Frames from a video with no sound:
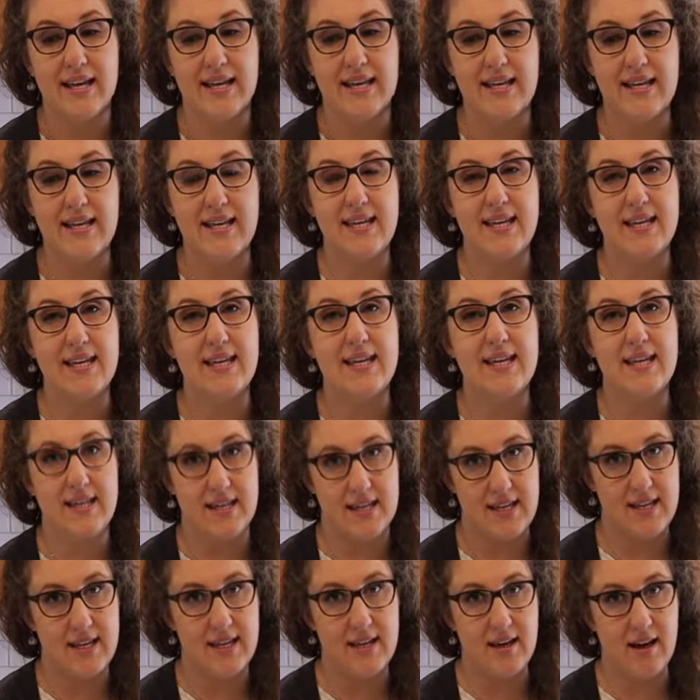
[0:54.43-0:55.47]

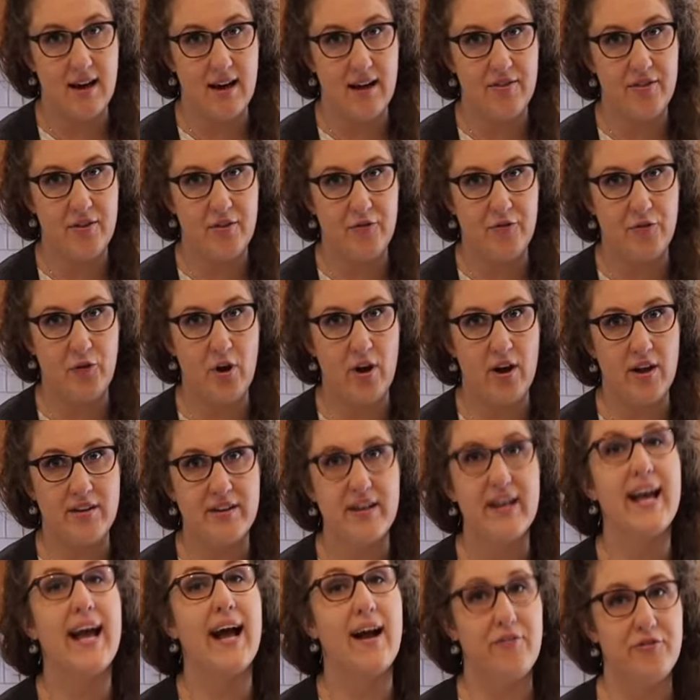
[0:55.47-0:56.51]
EEE on the
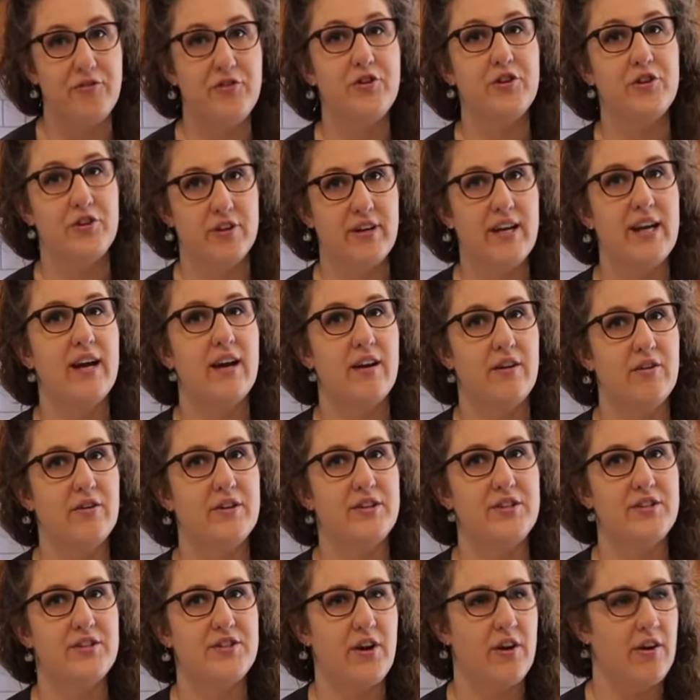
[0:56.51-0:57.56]
front after your canner
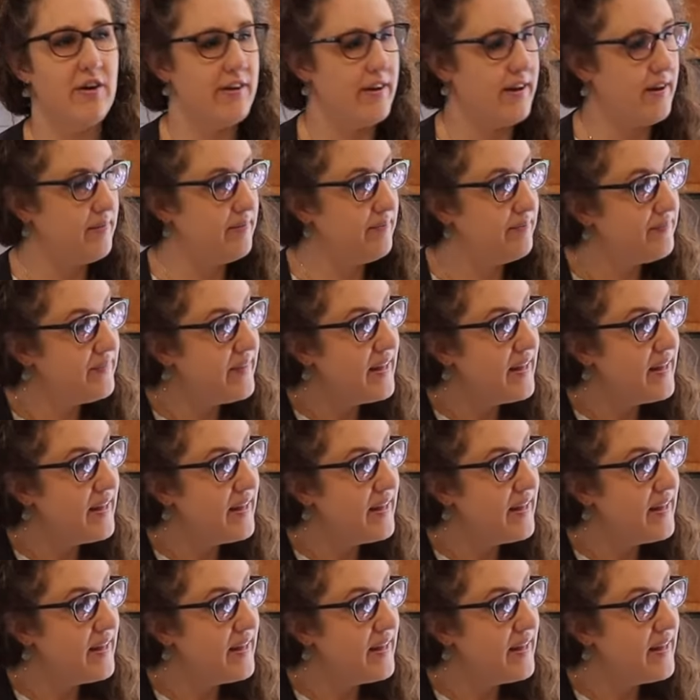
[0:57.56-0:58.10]
is started.